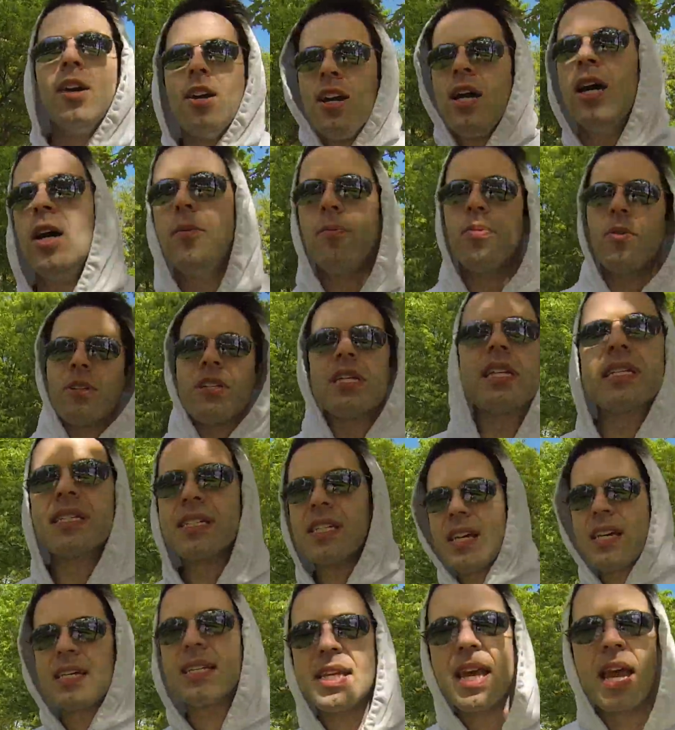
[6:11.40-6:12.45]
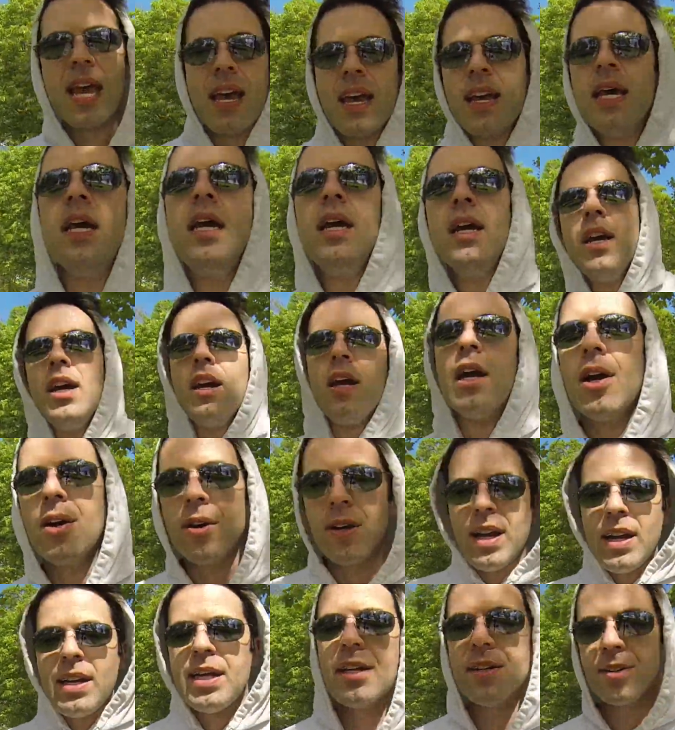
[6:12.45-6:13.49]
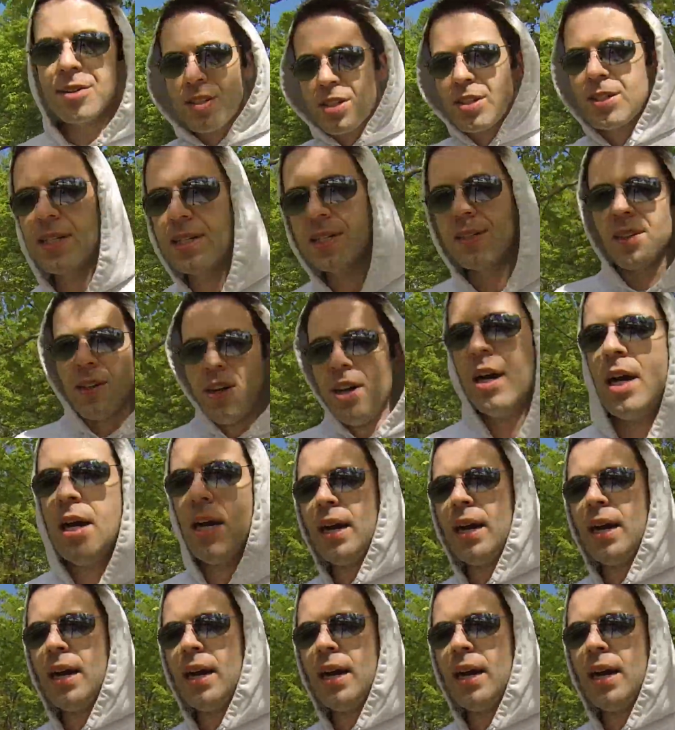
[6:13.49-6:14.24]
Humperdinck says, Okay, here's the deal.